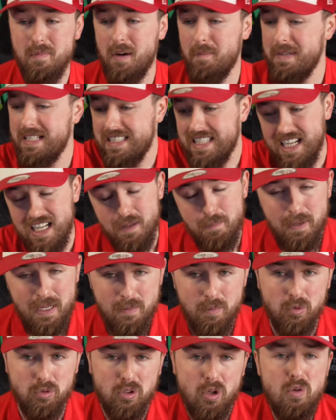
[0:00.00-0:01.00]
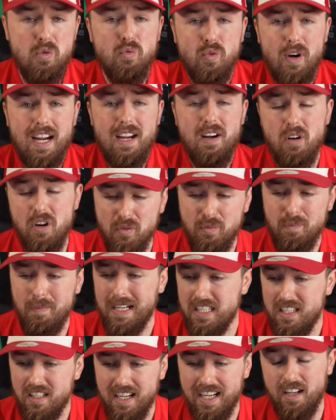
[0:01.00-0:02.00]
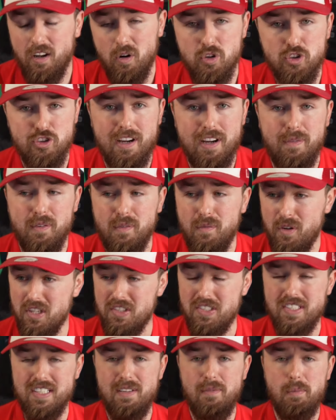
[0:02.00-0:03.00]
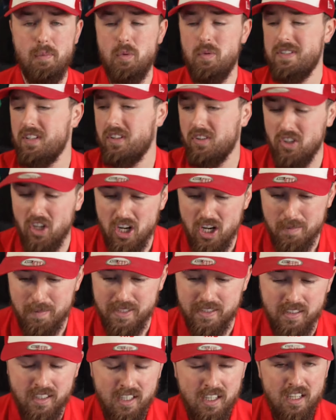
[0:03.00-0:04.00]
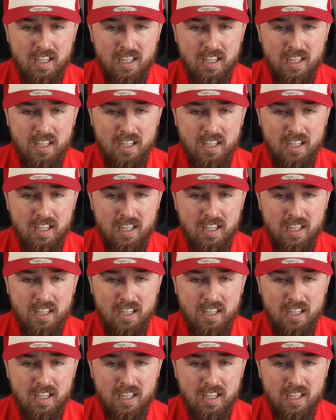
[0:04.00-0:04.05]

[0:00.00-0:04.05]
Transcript: I've been telling people, don't write off Man United Old Trafford versus Liverpool. It's a derby.